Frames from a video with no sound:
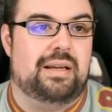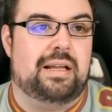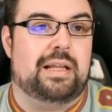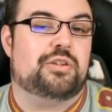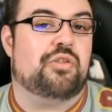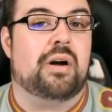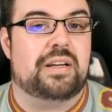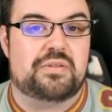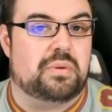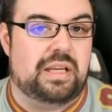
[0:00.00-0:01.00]

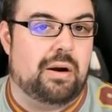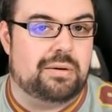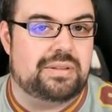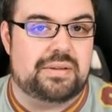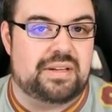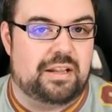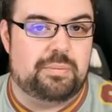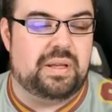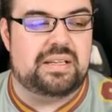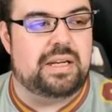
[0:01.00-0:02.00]
electronics really aren't outside of the
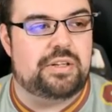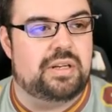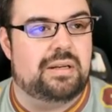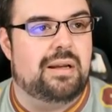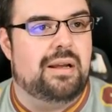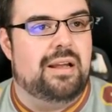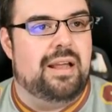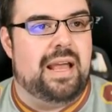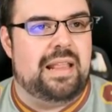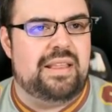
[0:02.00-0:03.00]
PlayStation.
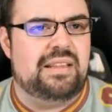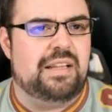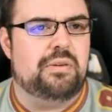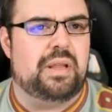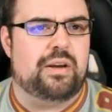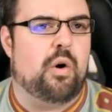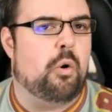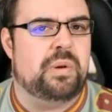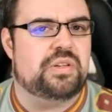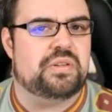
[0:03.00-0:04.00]
And I think they do like
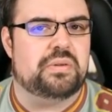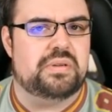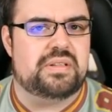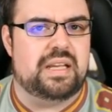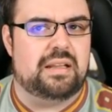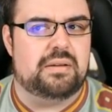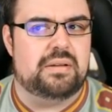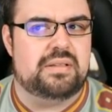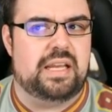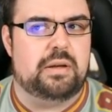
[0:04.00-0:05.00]
home insurance
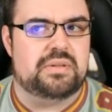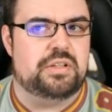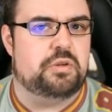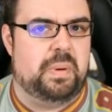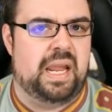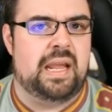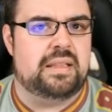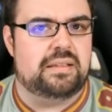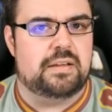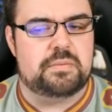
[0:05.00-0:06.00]
sales in Japan
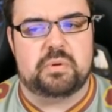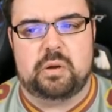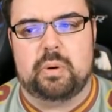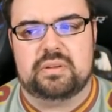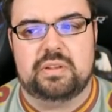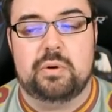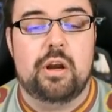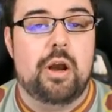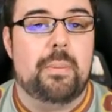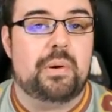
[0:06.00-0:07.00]
that does pretty well too.
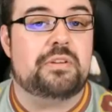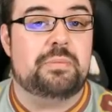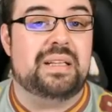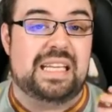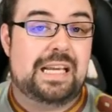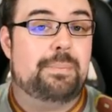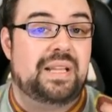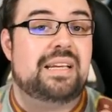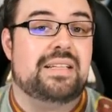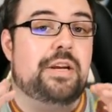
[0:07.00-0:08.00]
But ultimately,
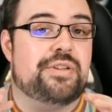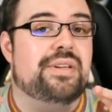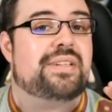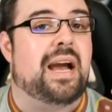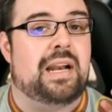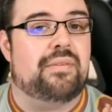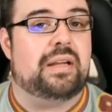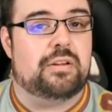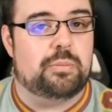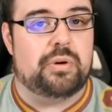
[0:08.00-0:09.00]
PlayStation is kind of
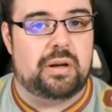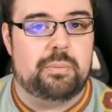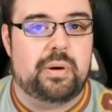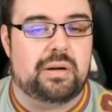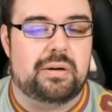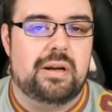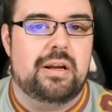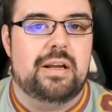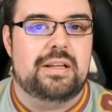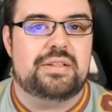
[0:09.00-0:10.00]
like their bread and butter.
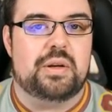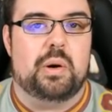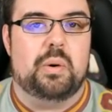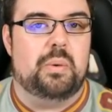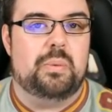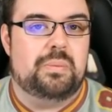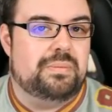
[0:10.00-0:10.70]
So